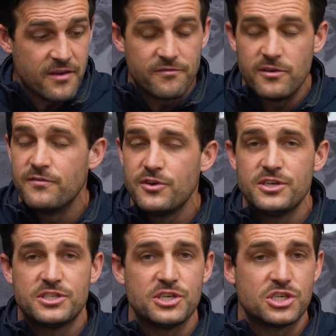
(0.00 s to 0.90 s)
If you've
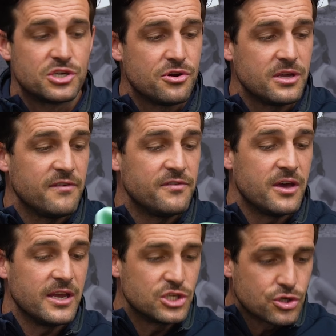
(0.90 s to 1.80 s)
used this shoe, if
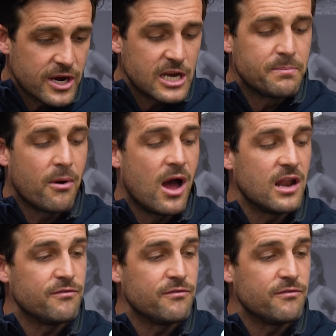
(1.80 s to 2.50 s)
you're intrigued by it,